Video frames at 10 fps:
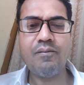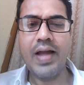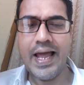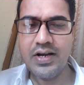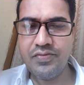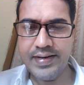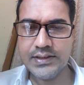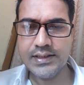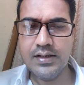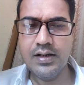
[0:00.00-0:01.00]

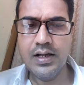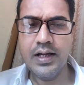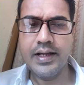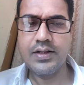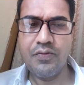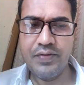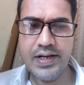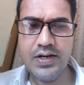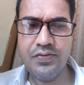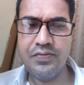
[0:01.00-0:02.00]
alliteration in the
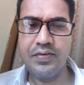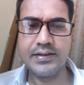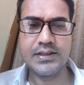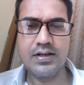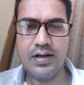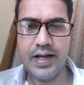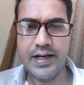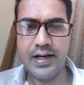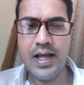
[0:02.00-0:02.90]
very first line,